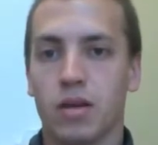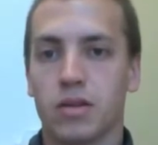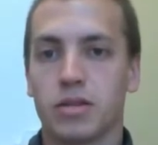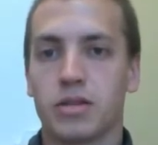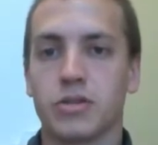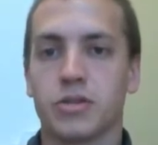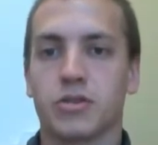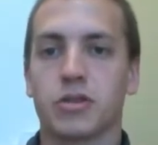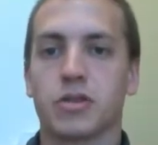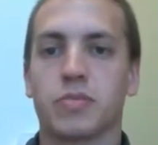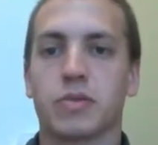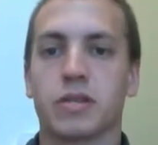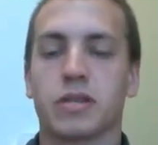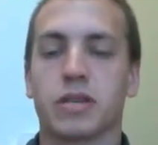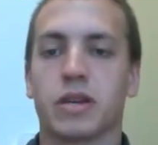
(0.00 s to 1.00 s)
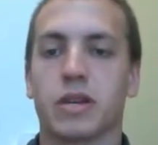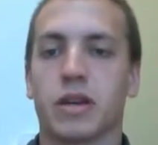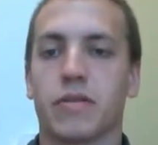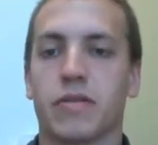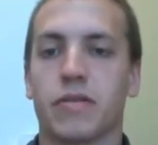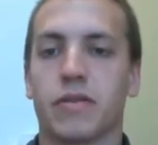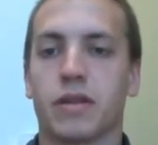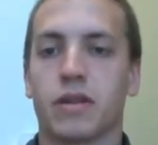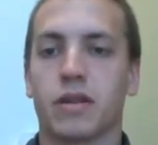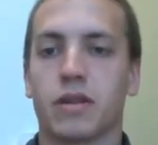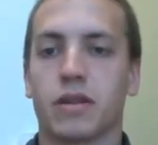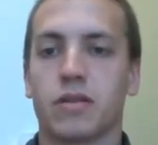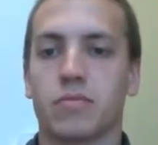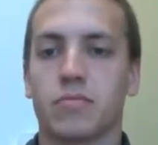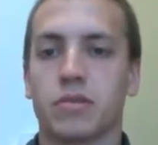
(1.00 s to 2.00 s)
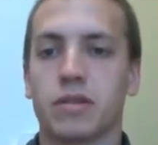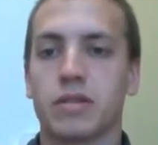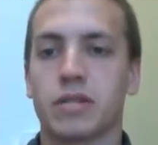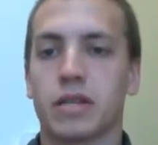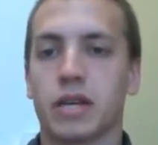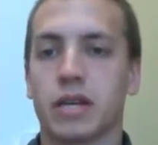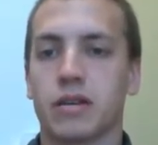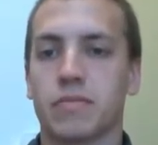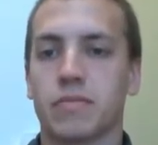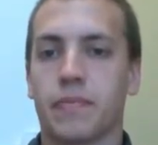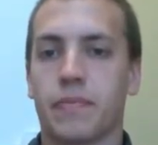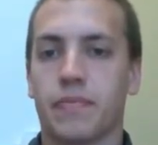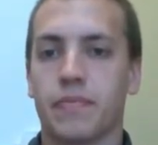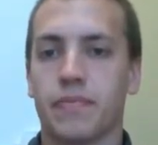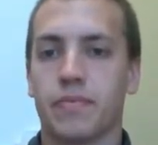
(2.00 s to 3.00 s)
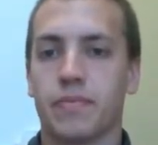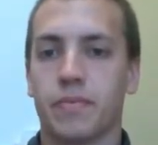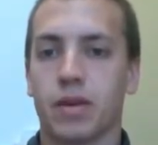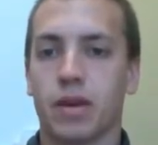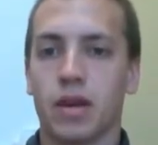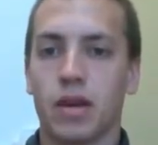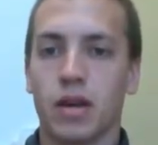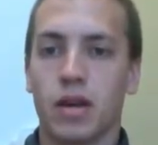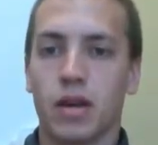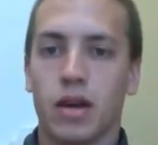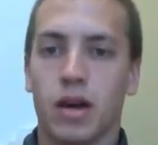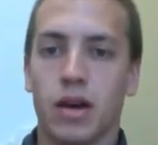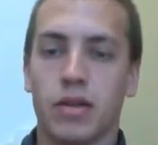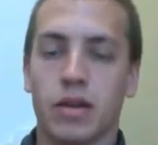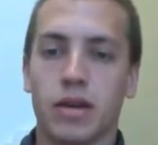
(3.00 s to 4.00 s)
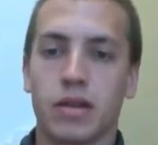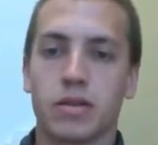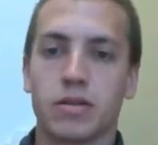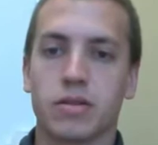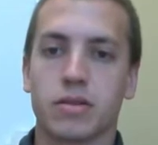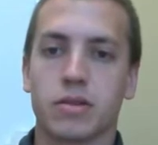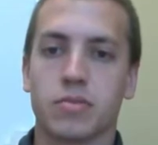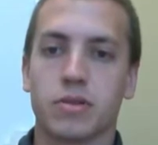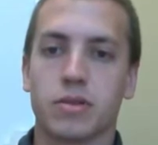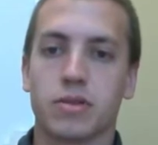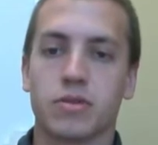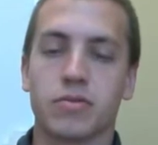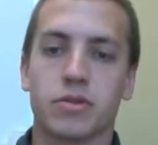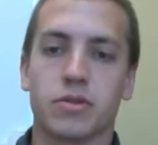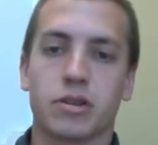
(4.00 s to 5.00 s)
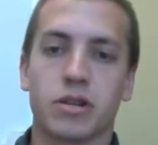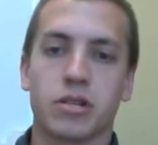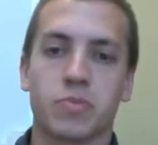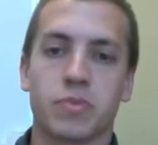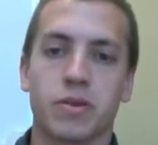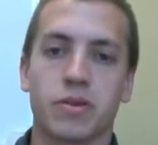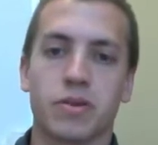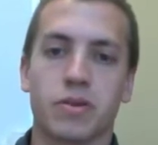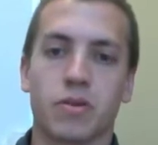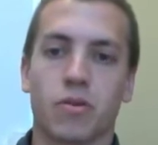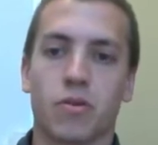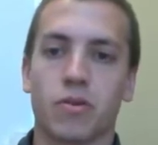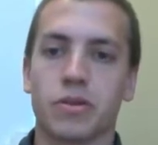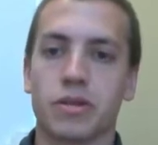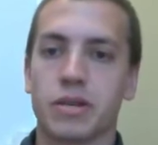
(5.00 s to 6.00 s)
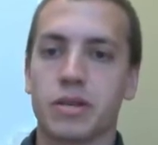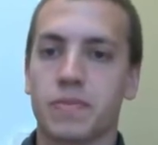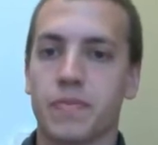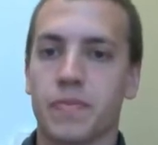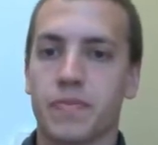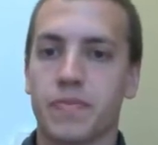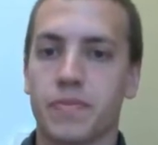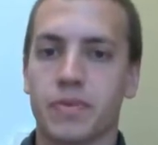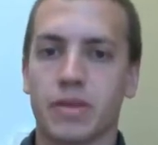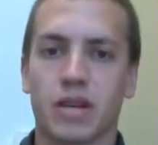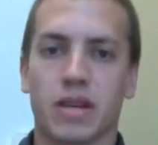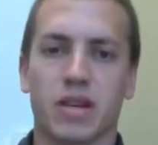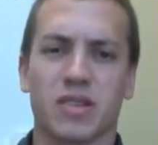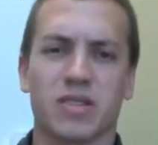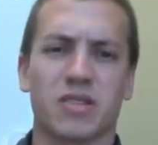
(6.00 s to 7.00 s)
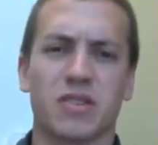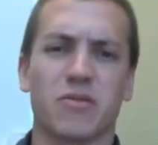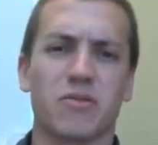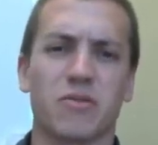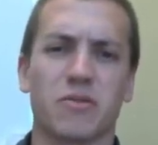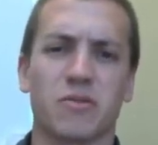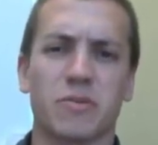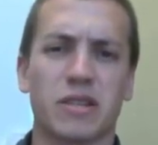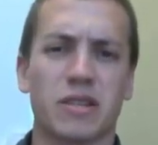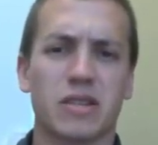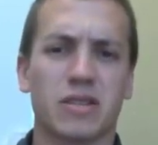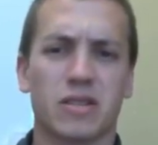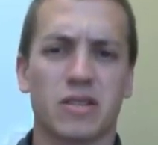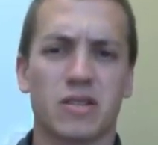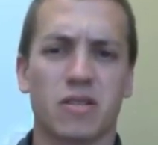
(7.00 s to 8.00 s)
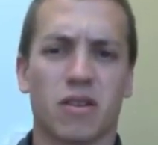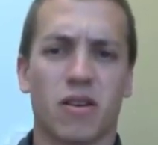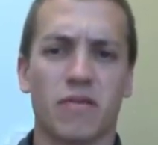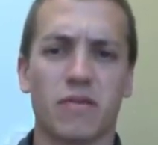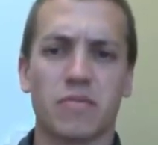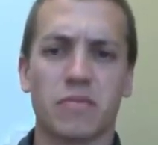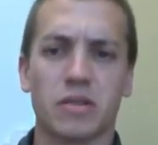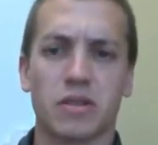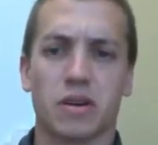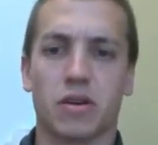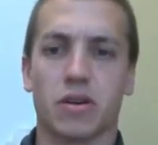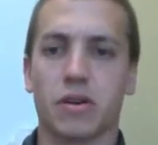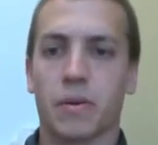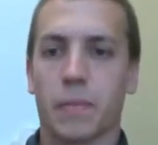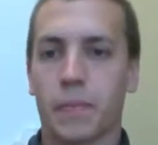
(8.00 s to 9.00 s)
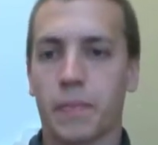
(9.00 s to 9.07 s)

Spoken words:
She starts by saying, "Please stand." And then some of the students try to speak to her orally. And they kind of stutter a little bit, and it's hard for them to talk.